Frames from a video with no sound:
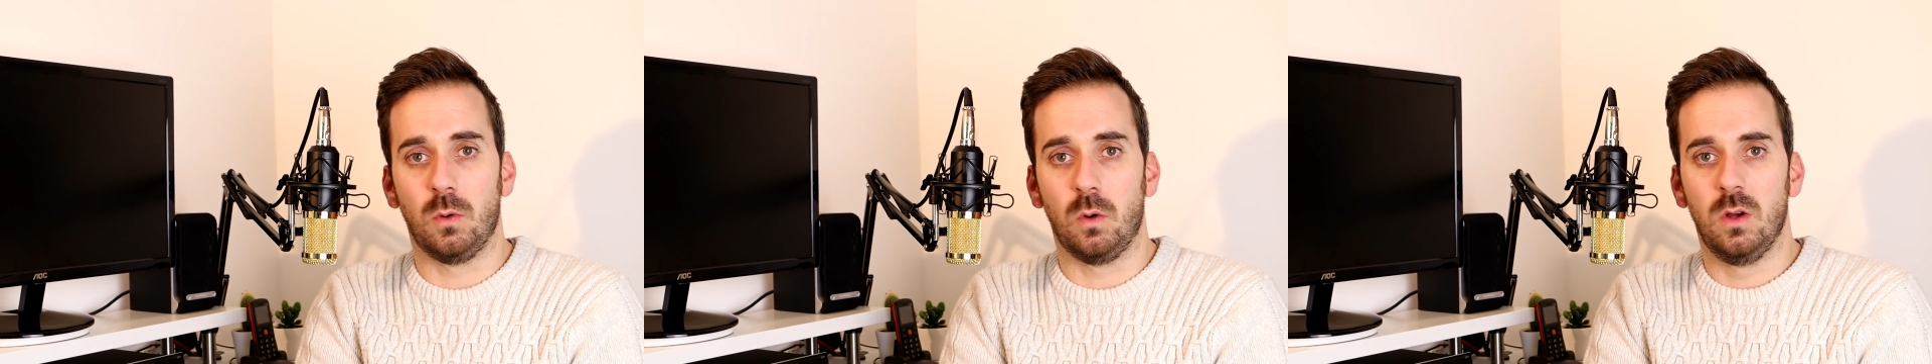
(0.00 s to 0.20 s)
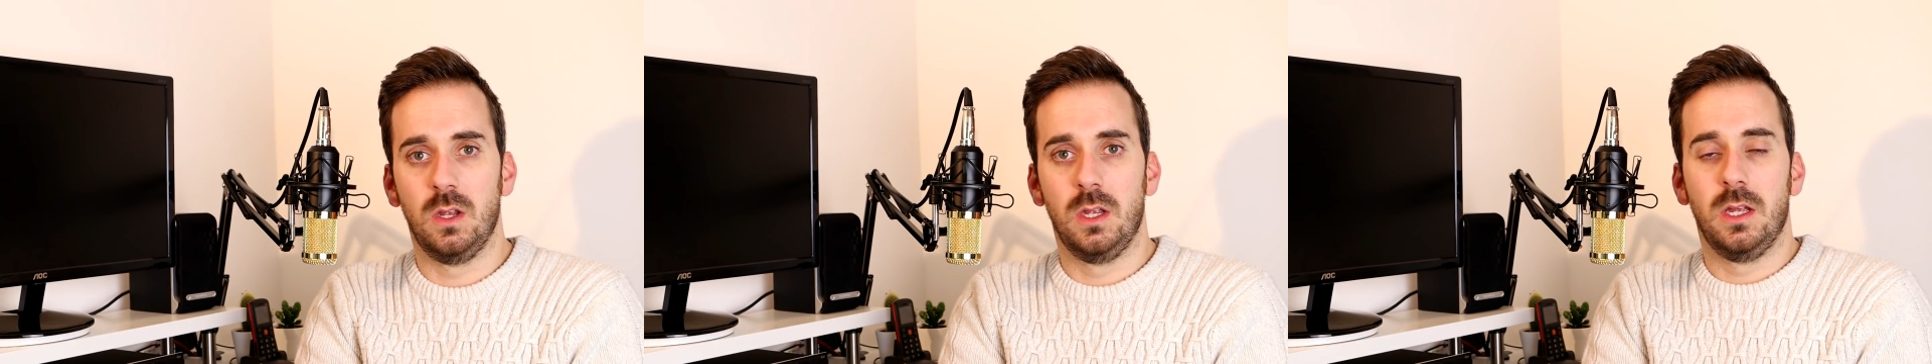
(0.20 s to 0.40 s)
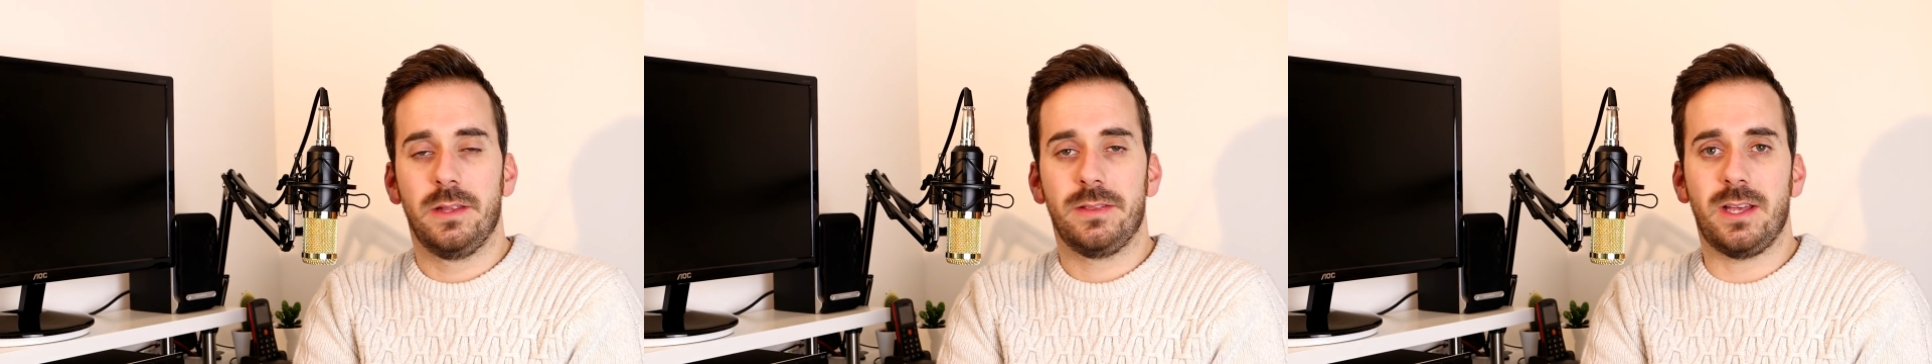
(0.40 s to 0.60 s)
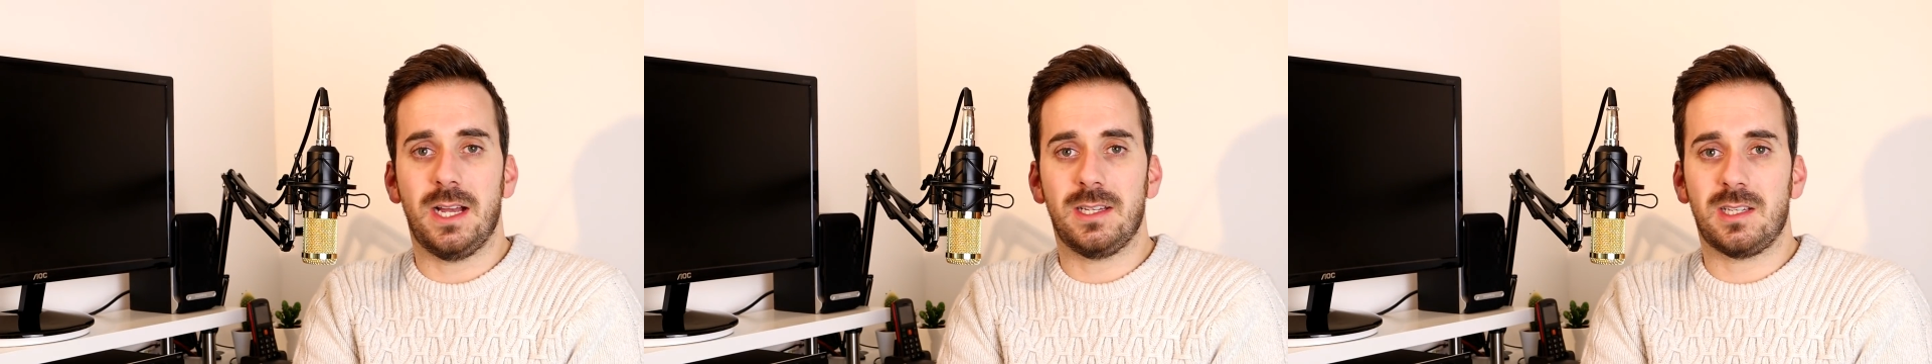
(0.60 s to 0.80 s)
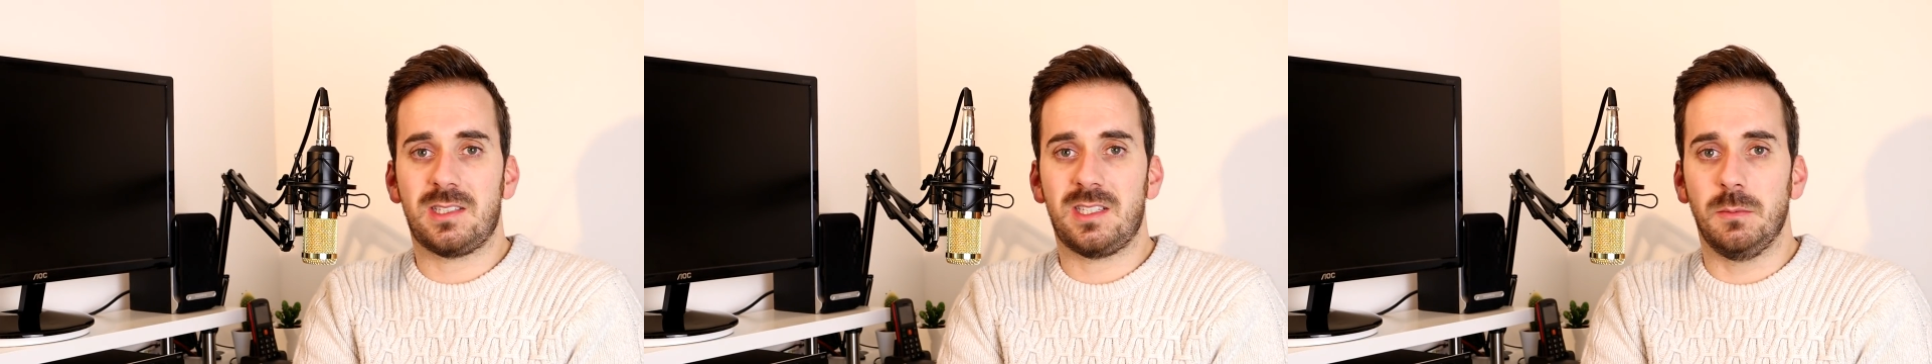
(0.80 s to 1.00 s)
but that
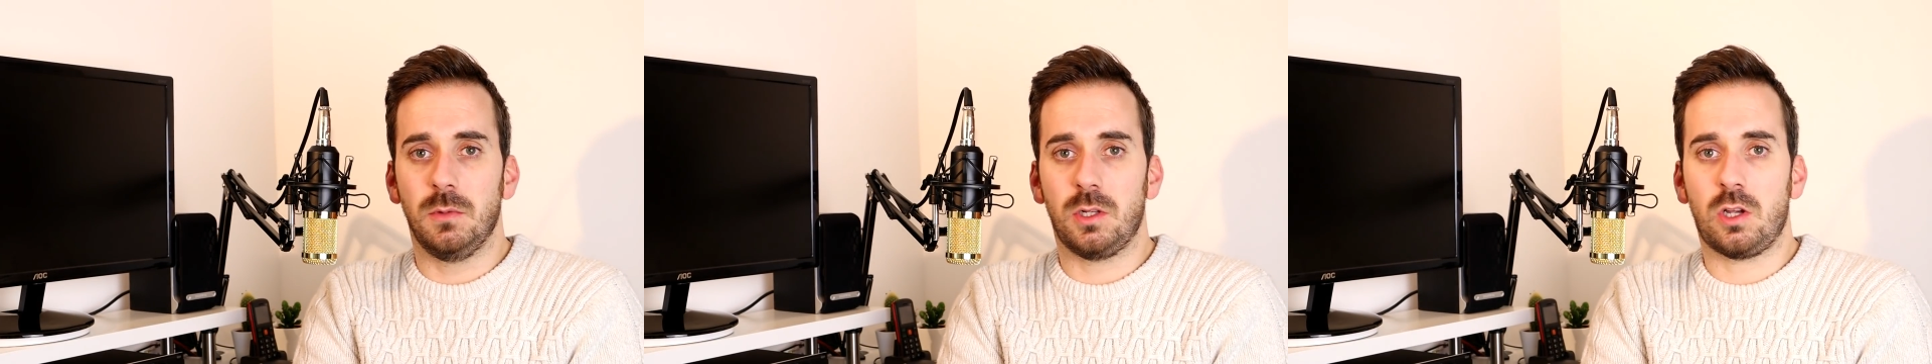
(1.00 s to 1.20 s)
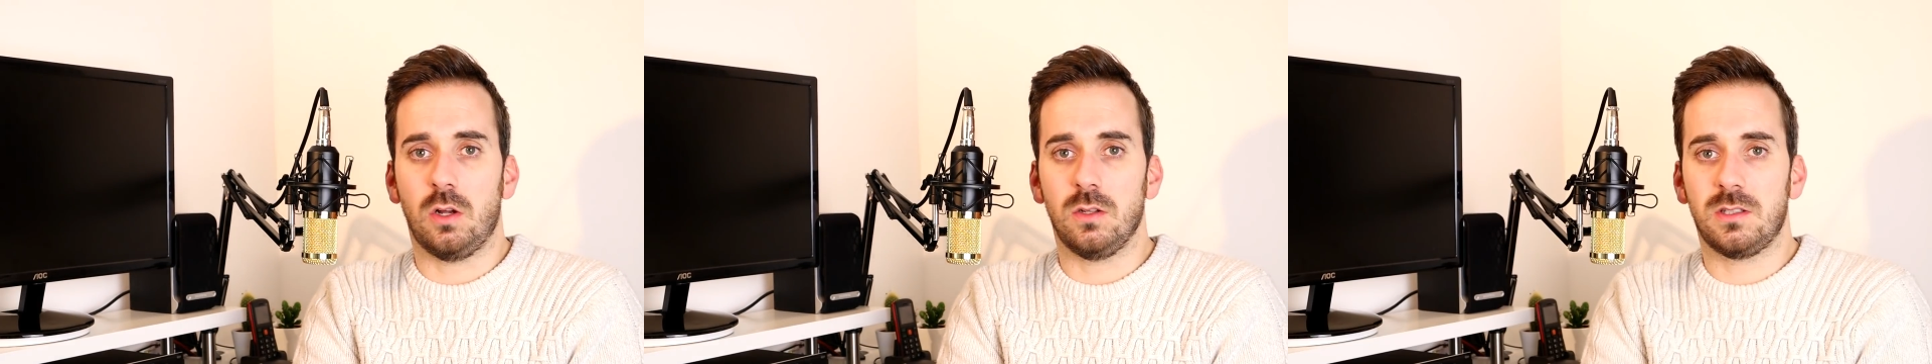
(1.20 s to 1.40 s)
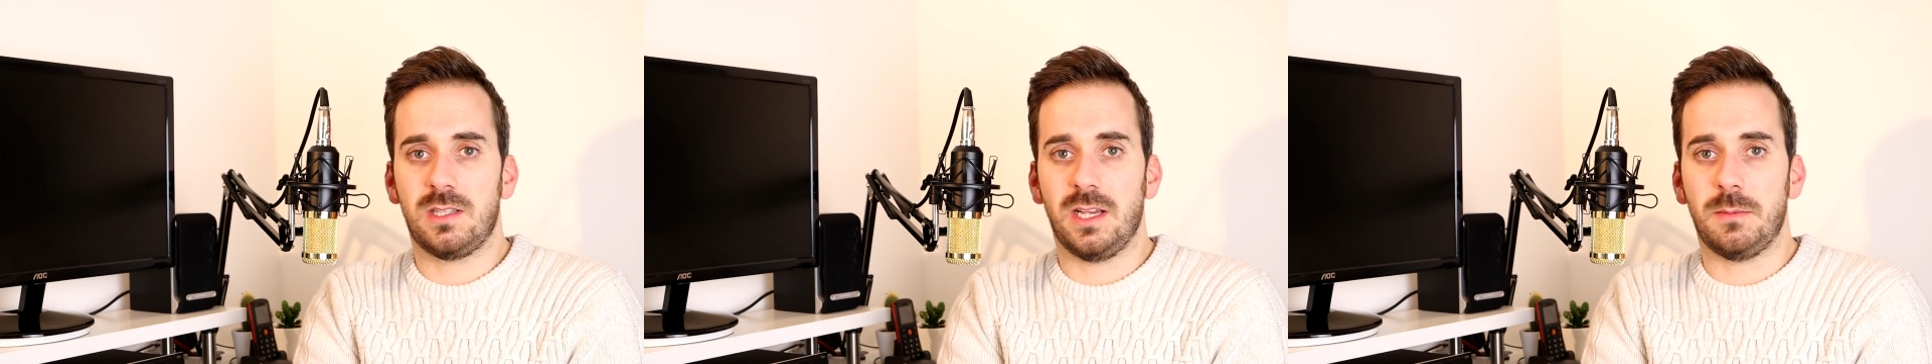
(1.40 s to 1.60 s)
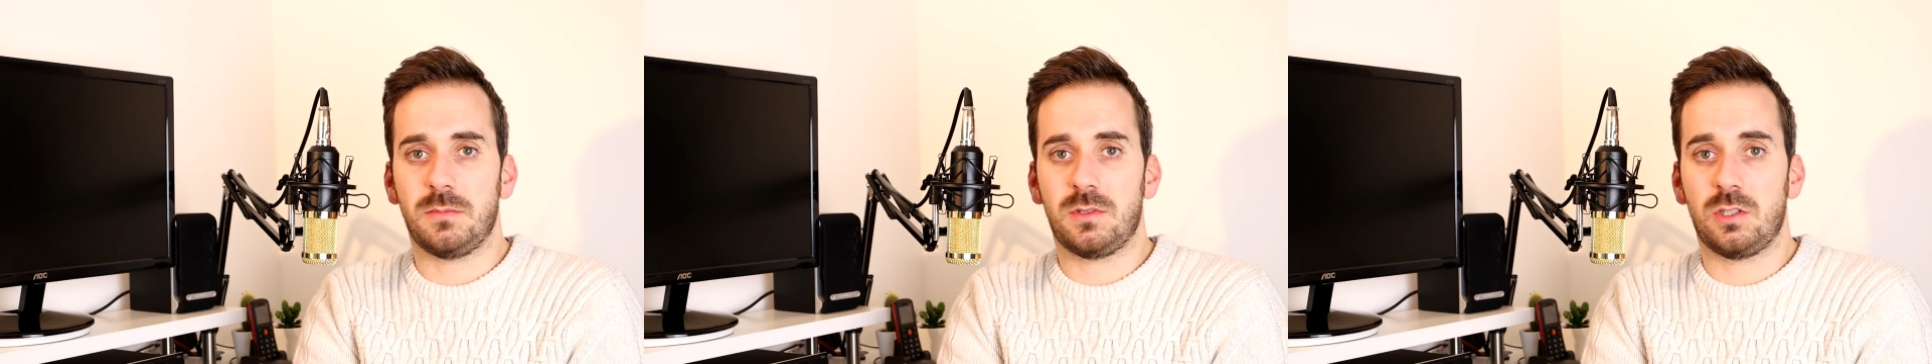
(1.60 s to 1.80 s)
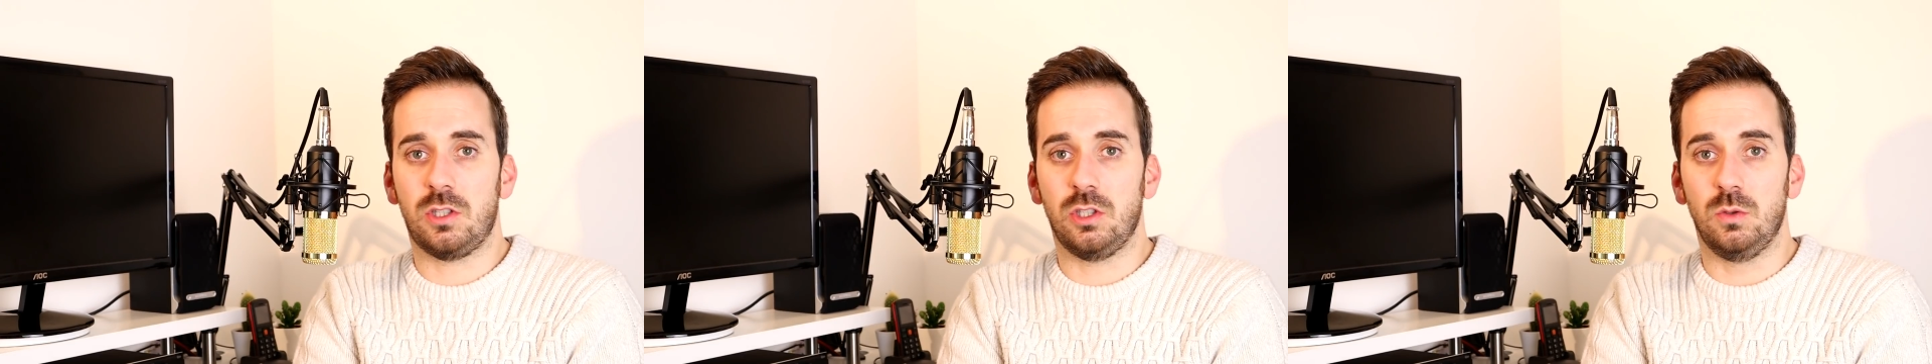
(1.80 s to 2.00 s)
is a similar
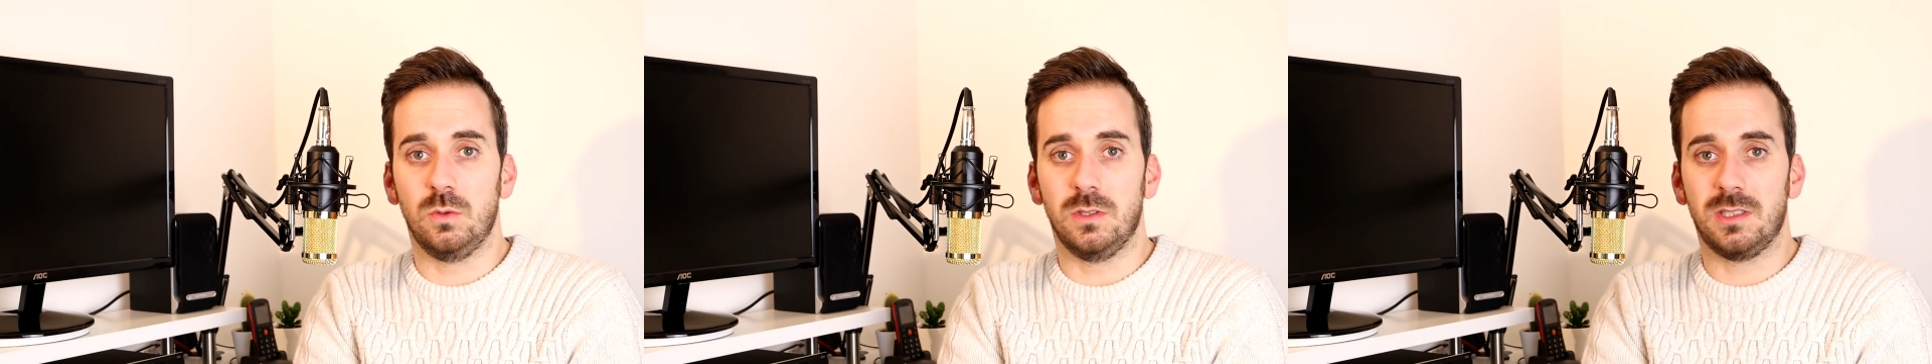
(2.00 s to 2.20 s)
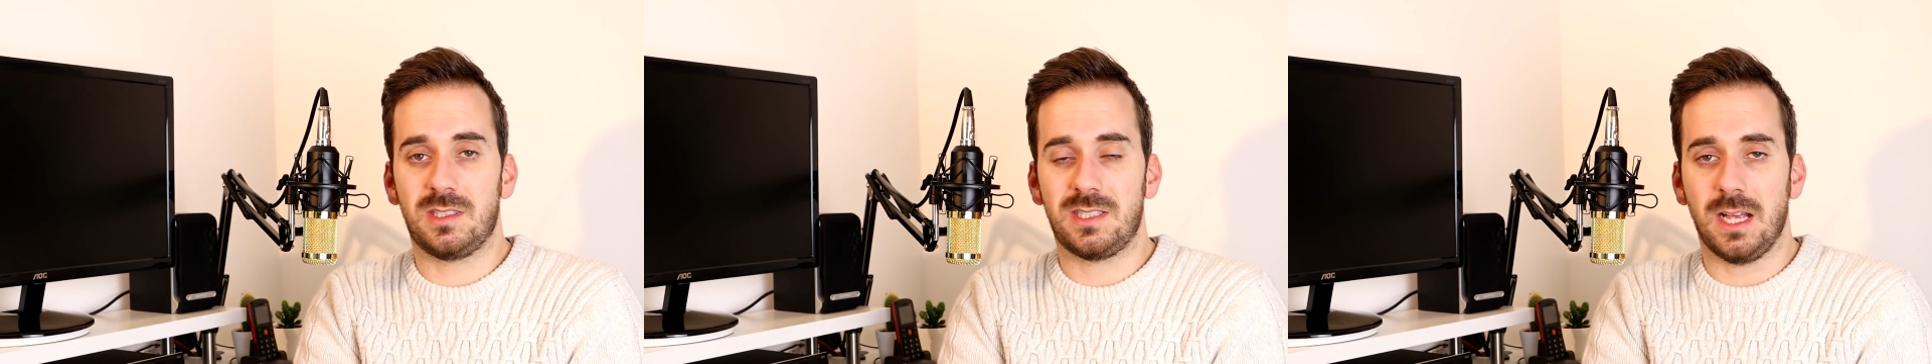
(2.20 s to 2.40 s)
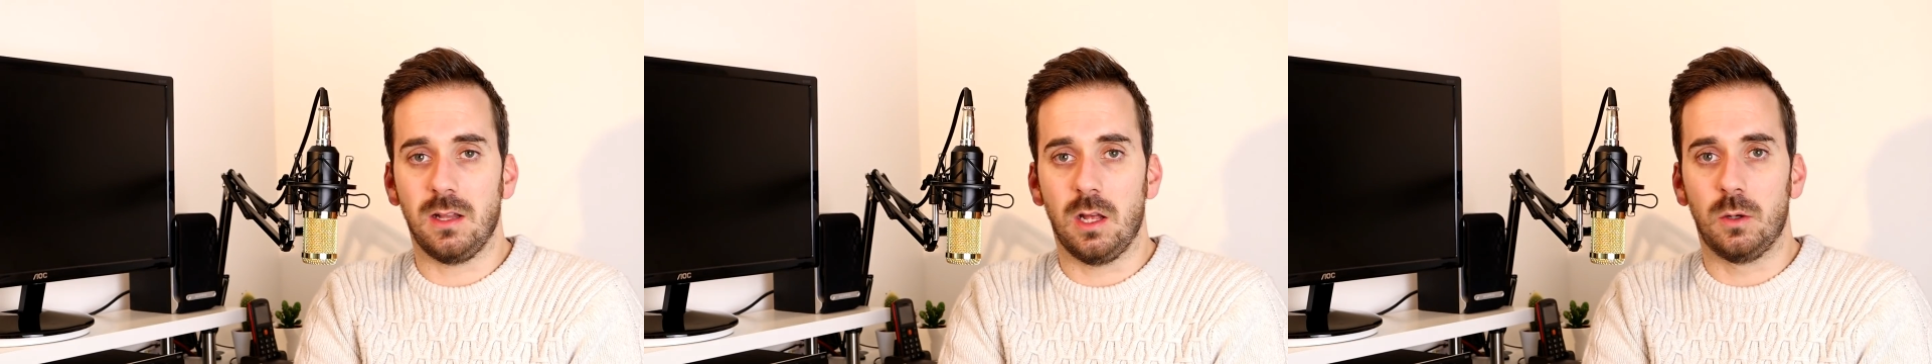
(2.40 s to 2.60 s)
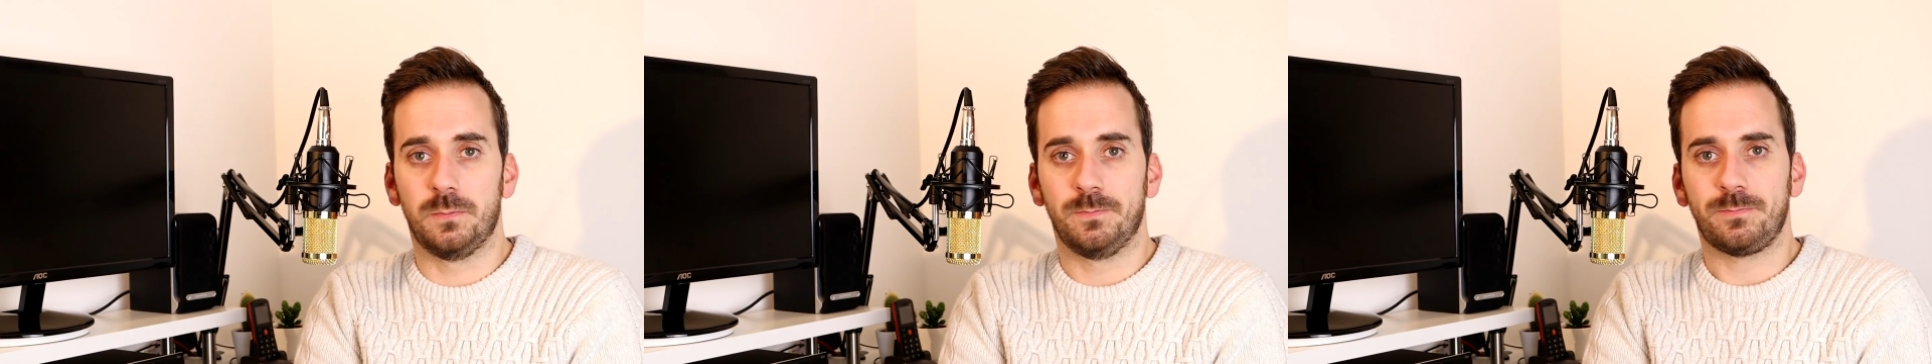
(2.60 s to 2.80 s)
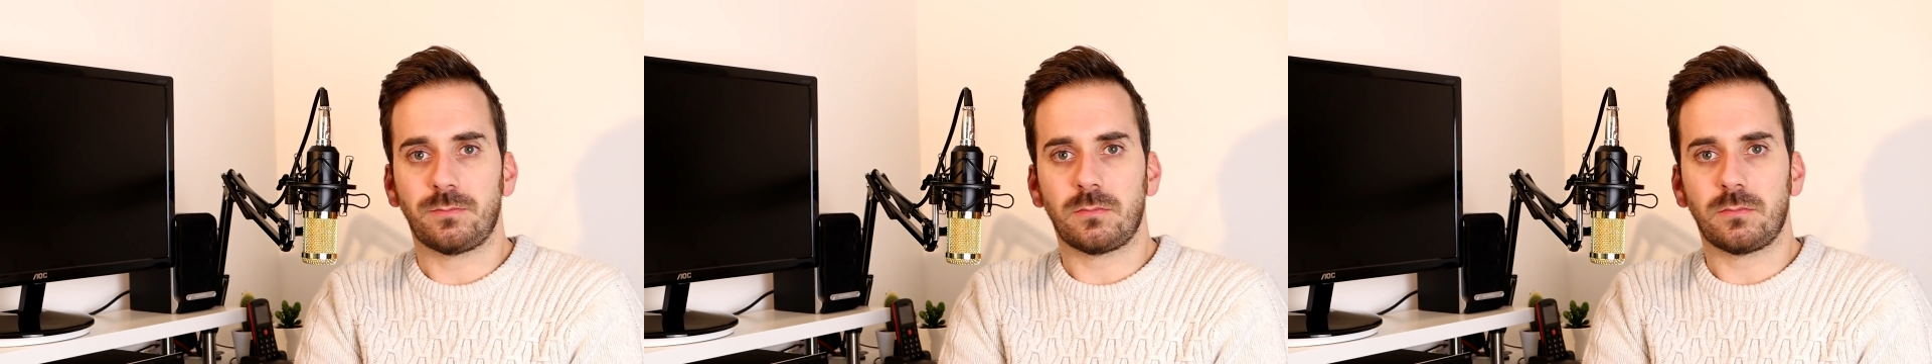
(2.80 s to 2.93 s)
concept to Zello.